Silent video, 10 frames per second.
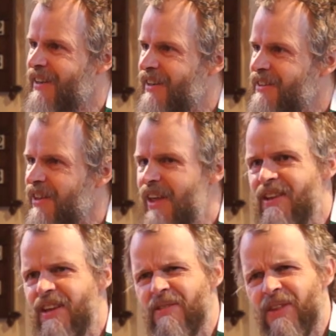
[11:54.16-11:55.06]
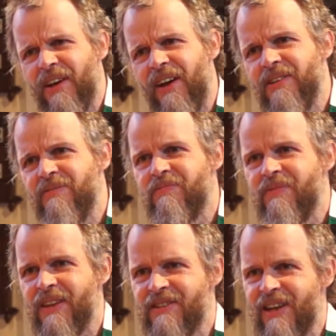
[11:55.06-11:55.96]
So then the kind of
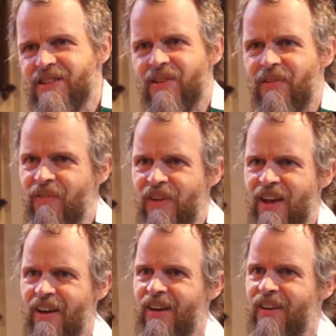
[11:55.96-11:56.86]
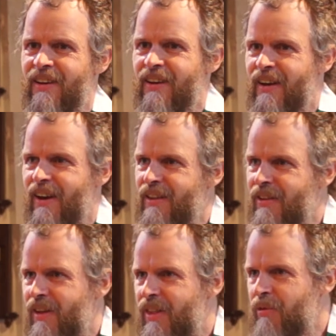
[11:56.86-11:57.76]
the sense of fear and the
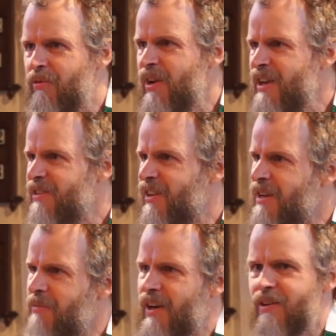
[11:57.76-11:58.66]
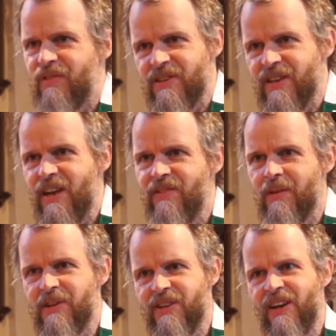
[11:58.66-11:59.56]
reason that he might have received them
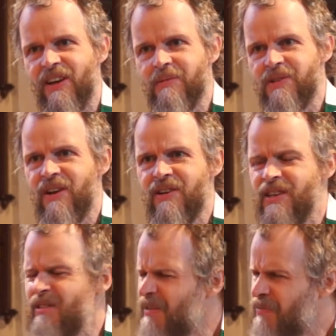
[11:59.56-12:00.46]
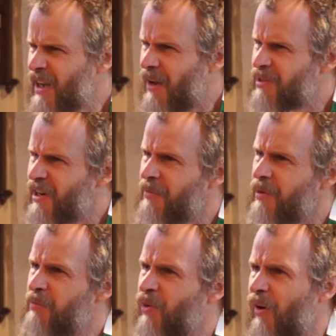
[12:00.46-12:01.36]
and taken them seriously becomes a little bit
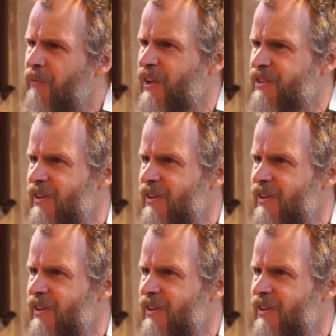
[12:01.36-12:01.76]
more obvious